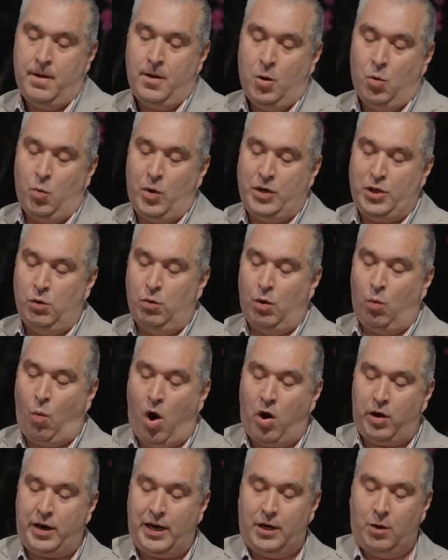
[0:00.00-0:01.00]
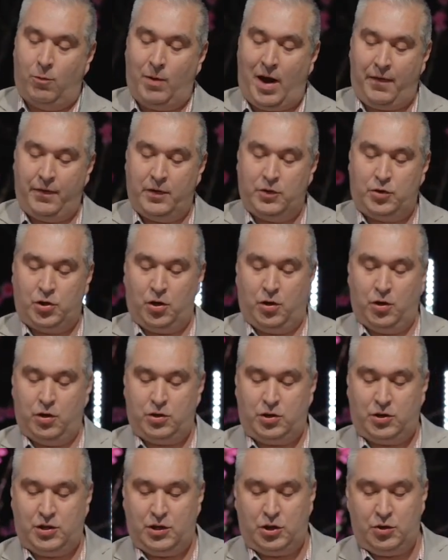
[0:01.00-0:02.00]
When you were walking around the
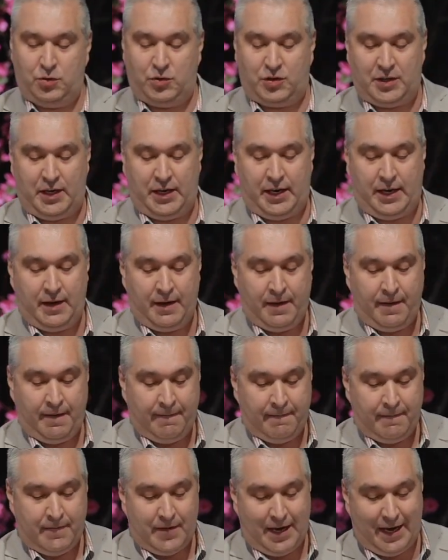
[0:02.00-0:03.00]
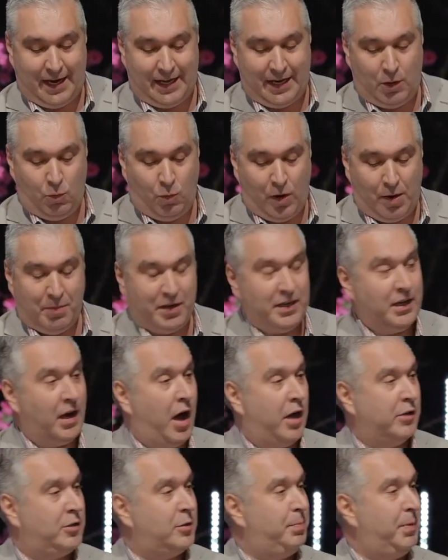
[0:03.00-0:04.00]
church, did you see any women
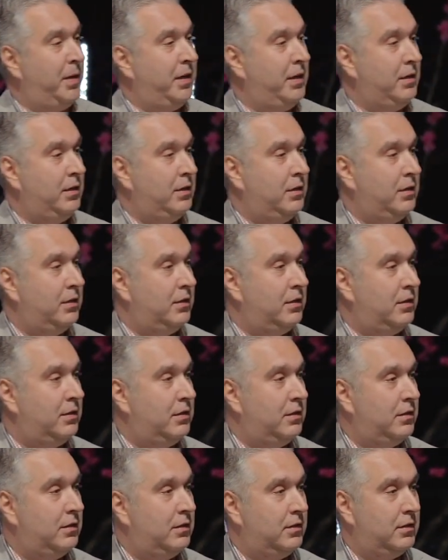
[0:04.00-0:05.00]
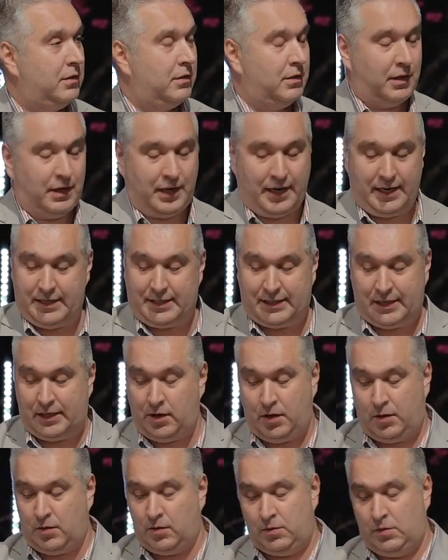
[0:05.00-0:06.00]
gossiping? And the lady said,
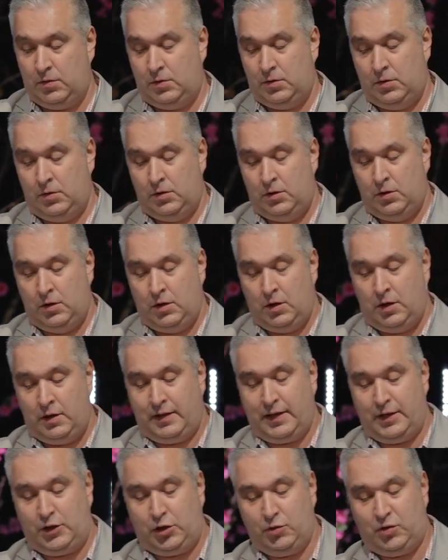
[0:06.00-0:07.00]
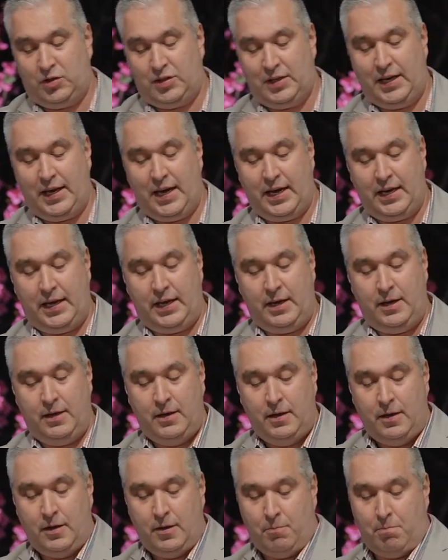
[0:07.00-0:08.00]
no. Did you see any
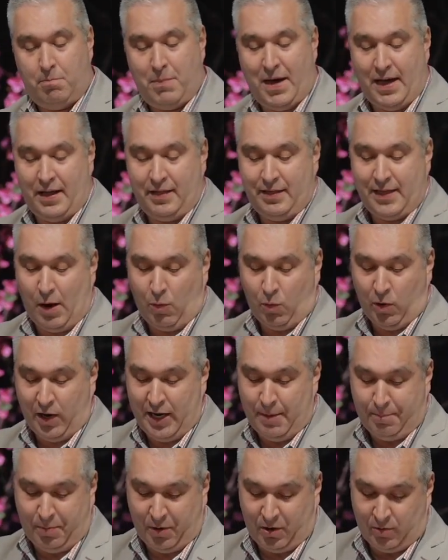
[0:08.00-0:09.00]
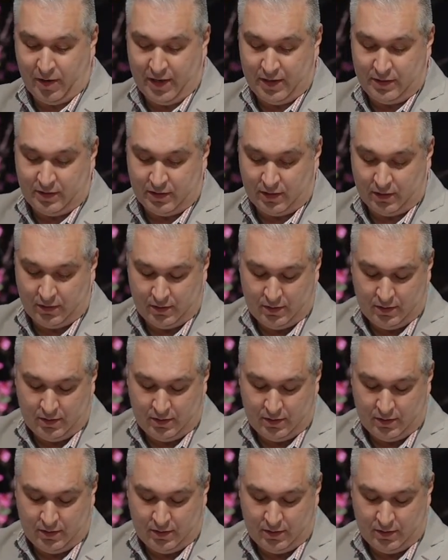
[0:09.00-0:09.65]
men that were hypocrites and